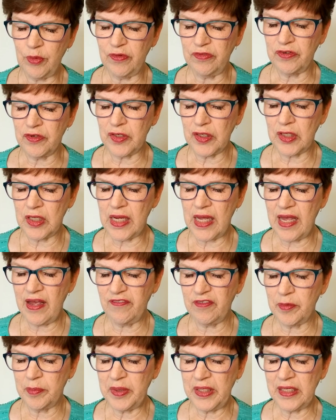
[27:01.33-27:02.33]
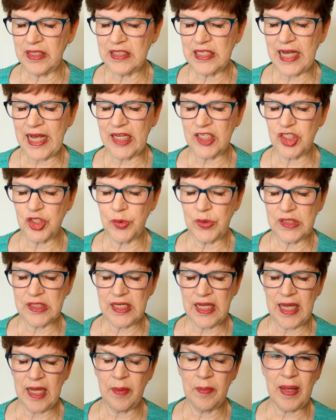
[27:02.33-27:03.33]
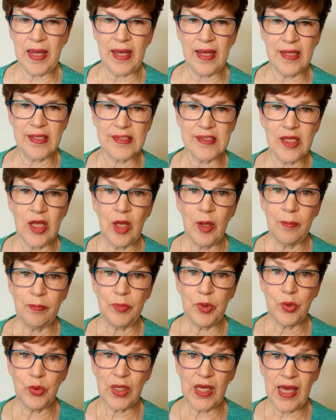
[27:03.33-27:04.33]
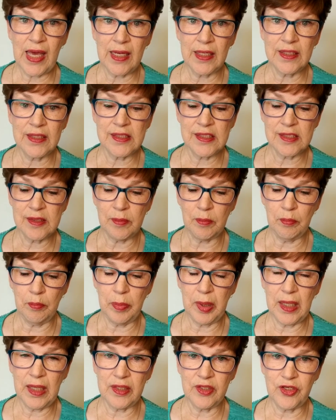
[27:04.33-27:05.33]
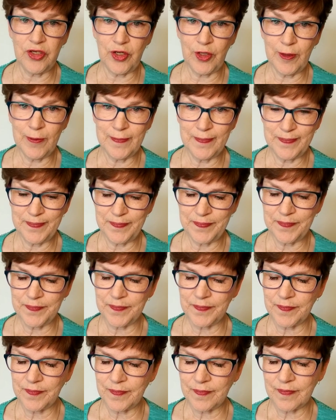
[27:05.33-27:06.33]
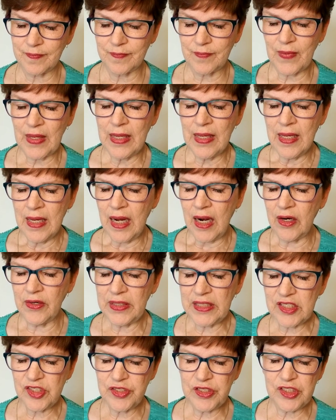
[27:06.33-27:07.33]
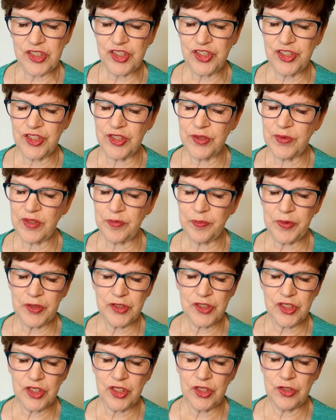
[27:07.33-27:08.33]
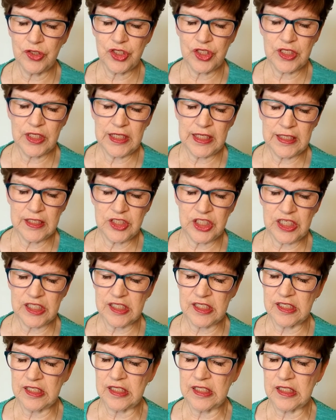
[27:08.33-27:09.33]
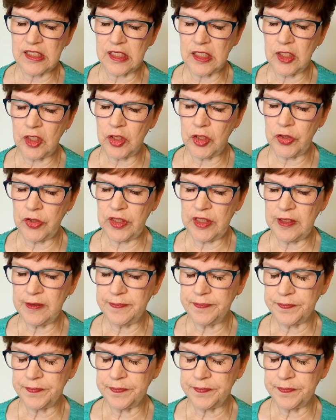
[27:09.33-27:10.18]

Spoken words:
forever be attached to his name as Buchanan's blunder. Our history is strewn with persecution and injustices," concluded